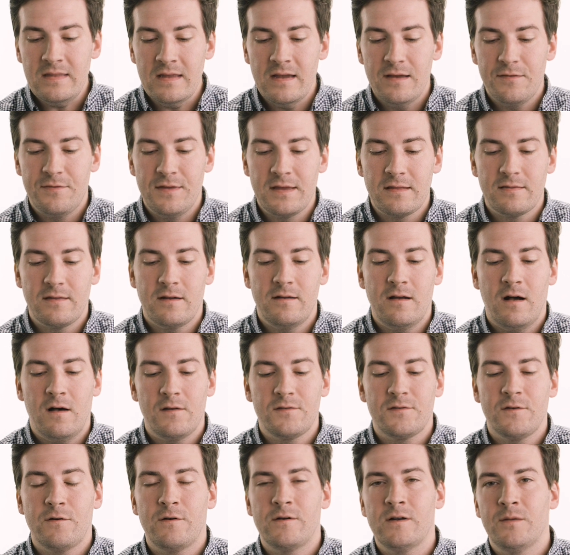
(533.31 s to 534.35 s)
I think they
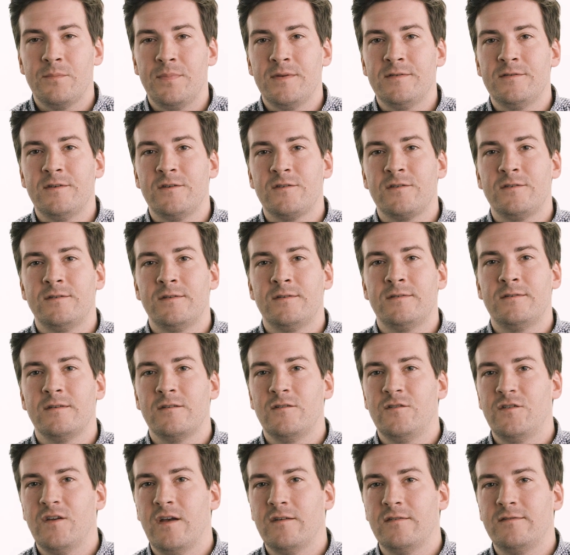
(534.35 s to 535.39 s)
also are in a position to
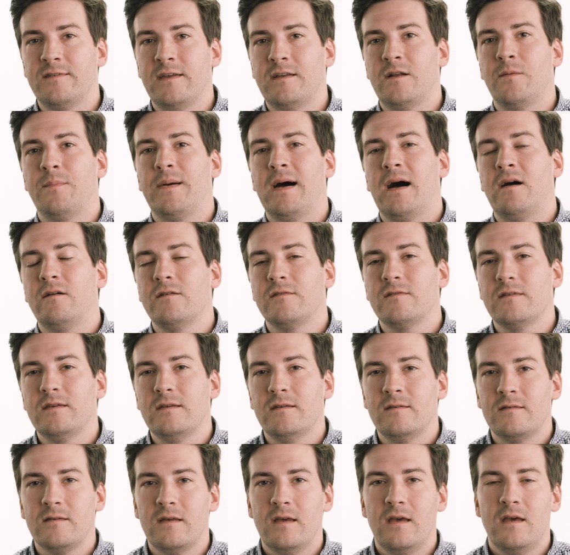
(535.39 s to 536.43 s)
suggest data
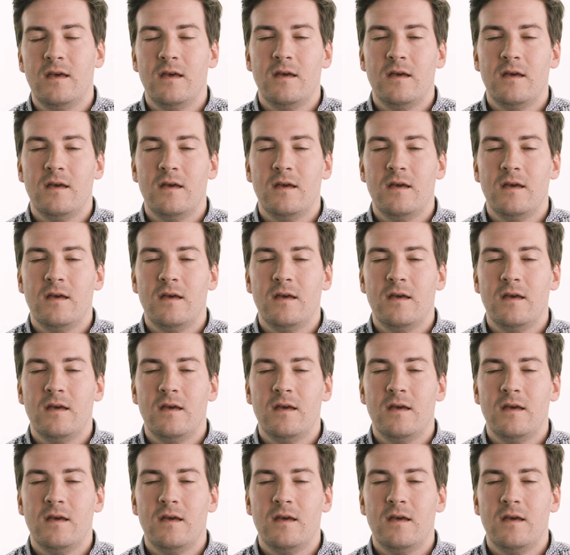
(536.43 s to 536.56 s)
policies.